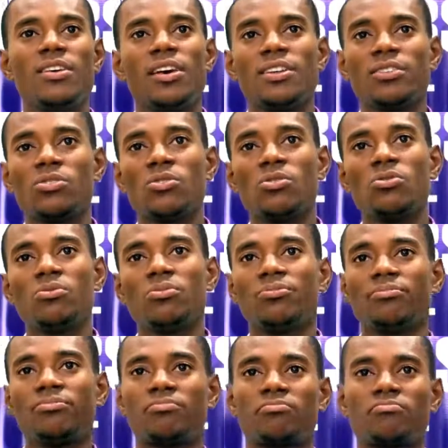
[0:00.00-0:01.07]
And so
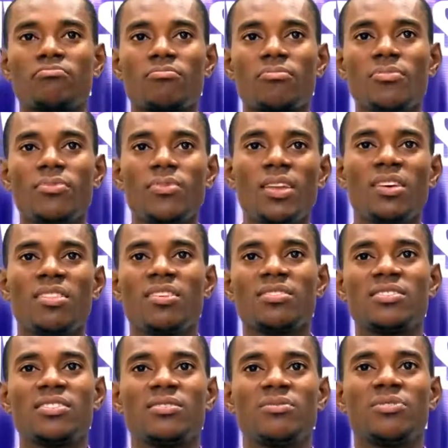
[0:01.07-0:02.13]

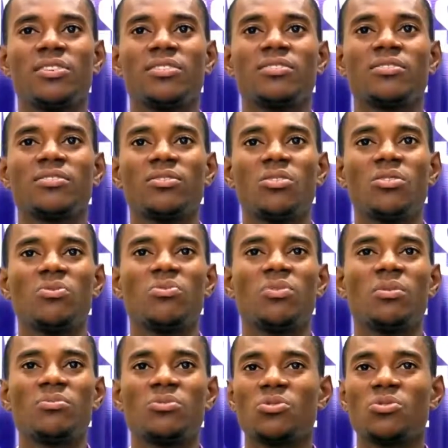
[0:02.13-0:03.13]
there's a difference of one.